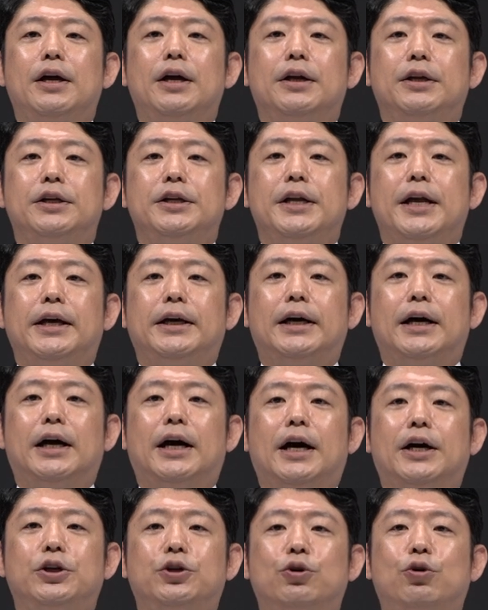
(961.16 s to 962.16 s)
payout
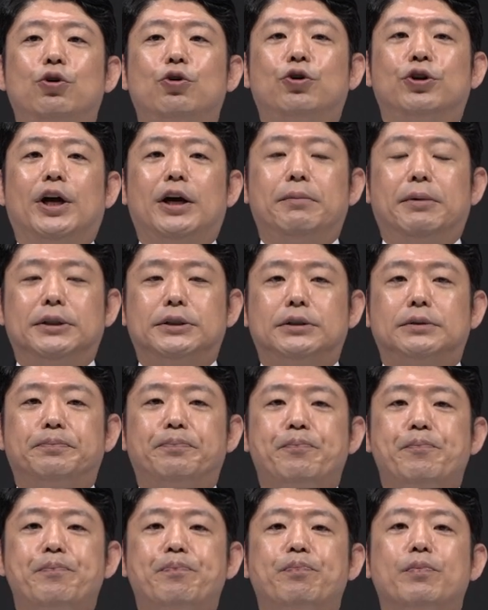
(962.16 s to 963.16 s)
ratio and a
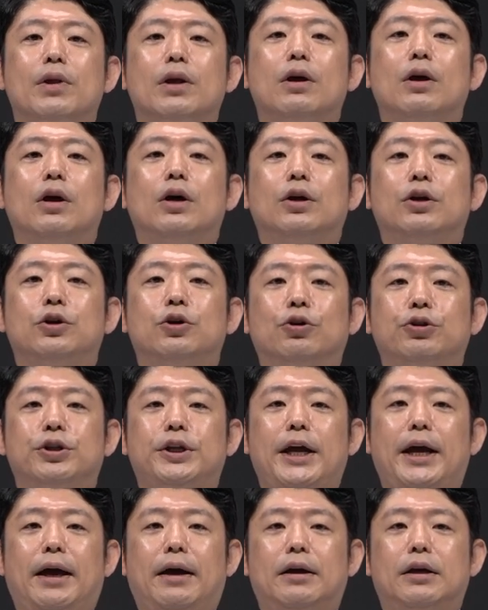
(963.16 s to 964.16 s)
35%
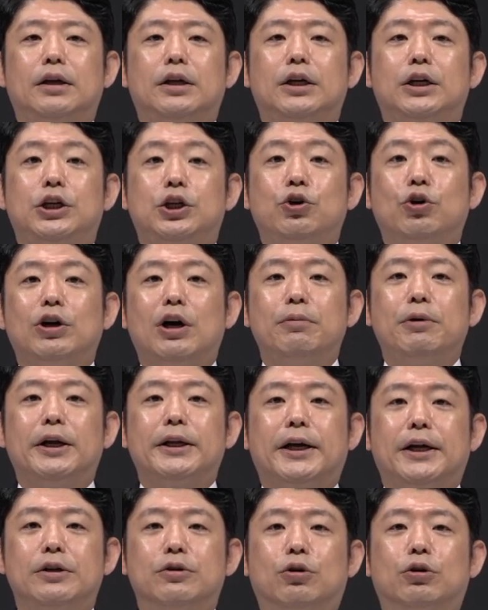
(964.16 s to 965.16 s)
commemorative payout ratio,
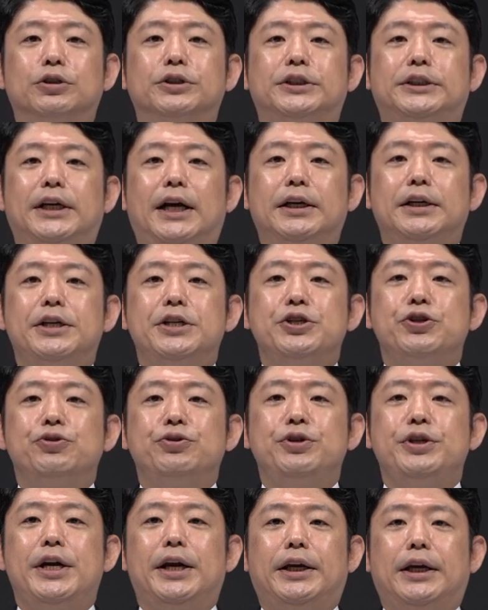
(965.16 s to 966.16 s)
resulting in a
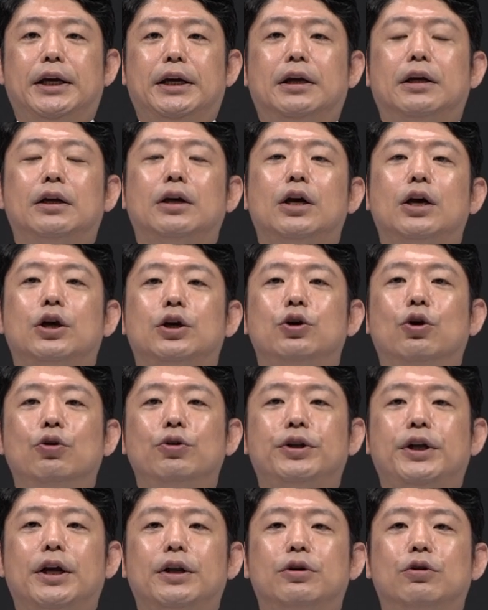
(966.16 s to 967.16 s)
total dividend payout
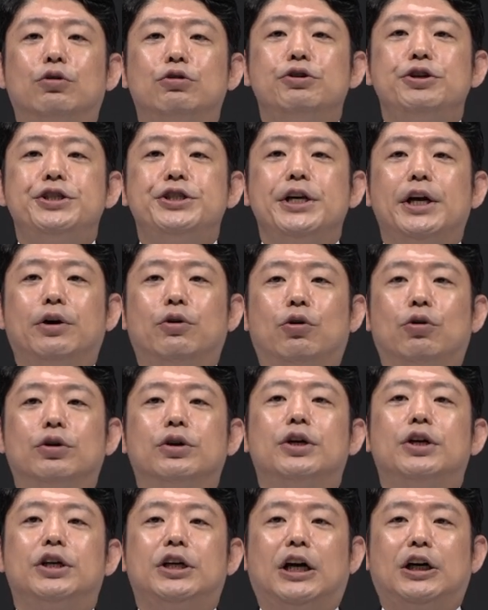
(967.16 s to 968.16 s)
ratio of
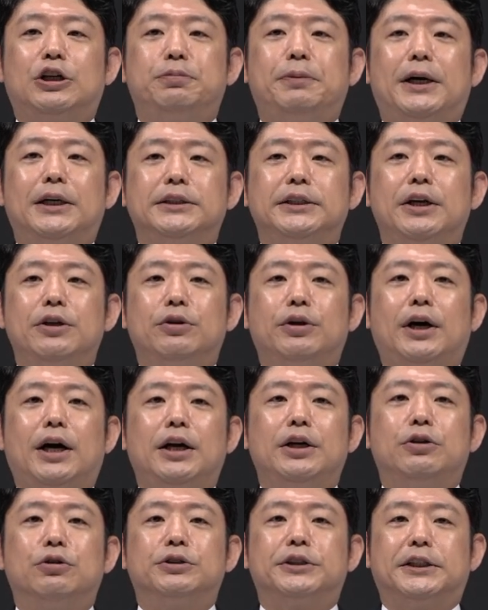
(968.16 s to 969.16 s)
100%. This
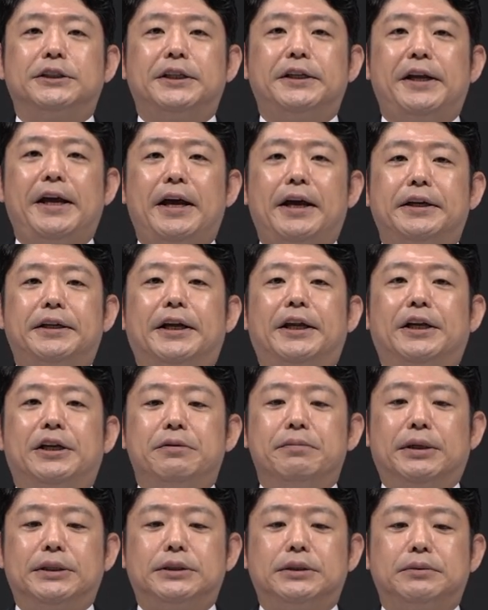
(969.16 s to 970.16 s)
means that the quarterly
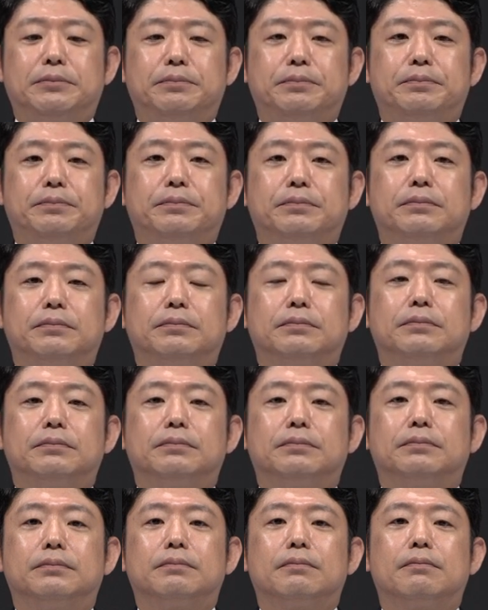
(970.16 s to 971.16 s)
net profit per share
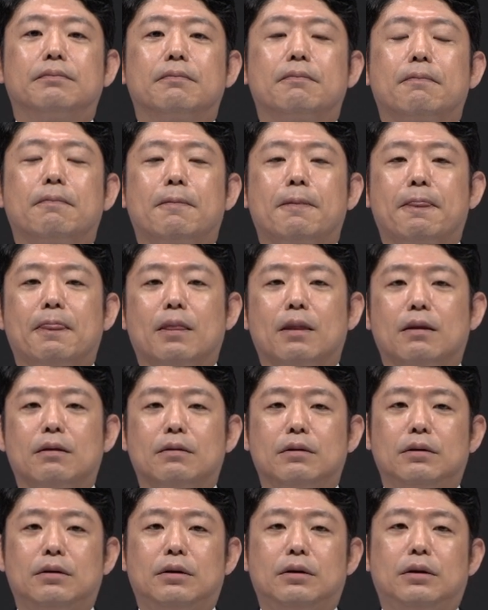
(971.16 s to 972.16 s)
of
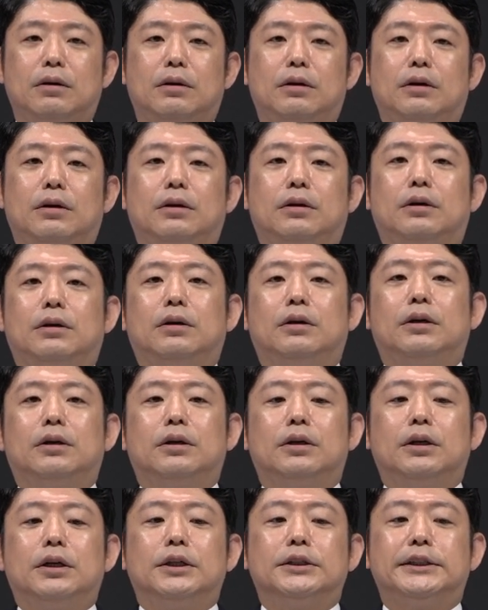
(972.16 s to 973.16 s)
4.61 yen
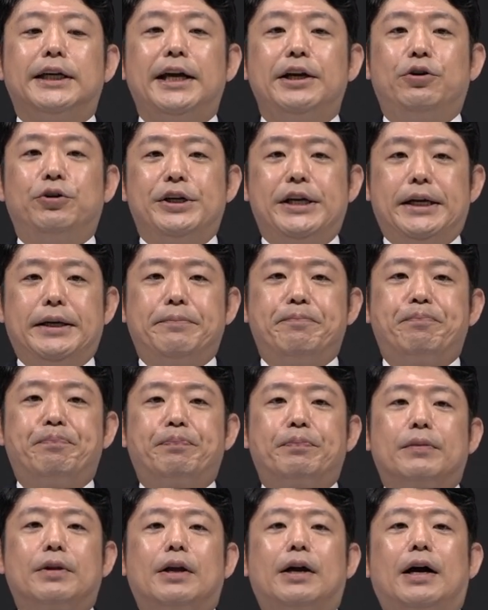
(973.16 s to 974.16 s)
will be fully
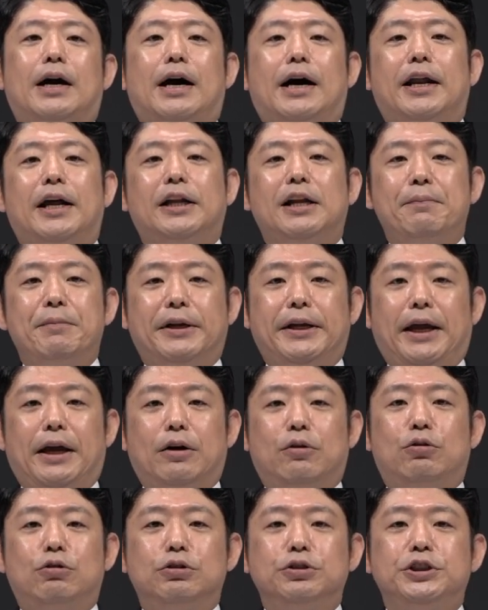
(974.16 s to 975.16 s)
distributed as
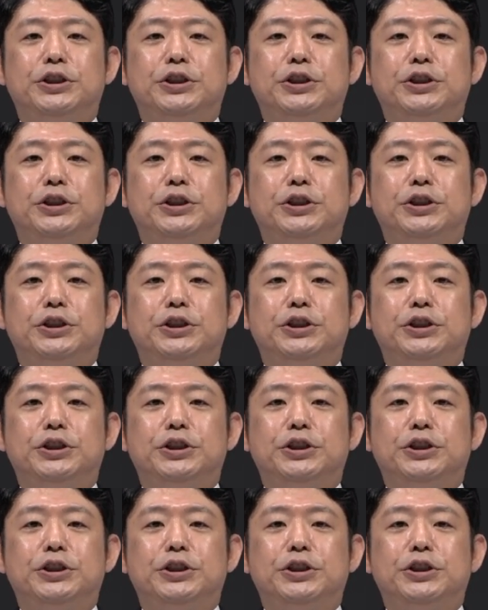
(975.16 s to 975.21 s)
dividends.